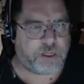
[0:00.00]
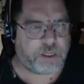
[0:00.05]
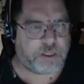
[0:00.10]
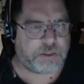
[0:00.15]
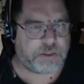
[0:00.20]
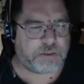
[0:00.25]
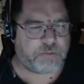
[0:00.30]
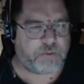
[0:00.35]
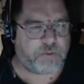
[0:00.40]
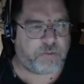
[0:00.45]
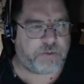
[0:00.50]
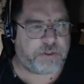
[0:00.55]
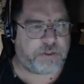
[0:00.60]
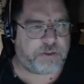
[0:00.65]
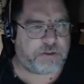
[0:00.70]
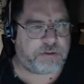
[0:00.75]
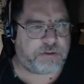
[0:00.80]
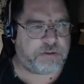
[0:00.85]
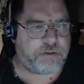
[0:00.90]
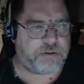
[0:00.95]
So what we
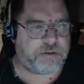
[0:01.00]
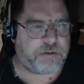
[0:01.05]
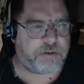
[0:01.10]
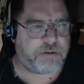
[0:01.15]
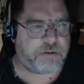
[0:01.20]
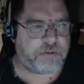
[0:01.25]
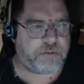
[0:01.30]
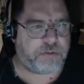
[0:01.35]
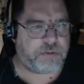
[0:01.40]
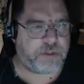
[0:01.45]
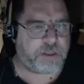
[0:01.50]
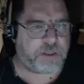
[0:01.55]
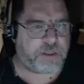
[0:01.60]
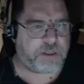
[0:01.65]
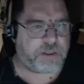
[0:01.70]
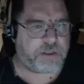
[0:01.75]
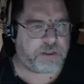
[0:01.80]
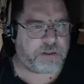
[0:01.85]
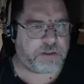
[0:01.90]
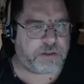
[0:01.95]
need to do
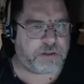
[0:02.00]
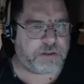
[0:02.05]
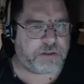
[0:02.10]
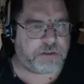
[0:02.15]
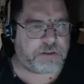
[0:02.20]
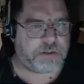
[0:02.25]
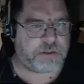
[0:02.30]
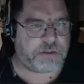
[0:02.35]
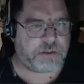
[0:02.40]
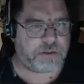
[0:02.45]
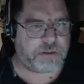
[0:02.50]
is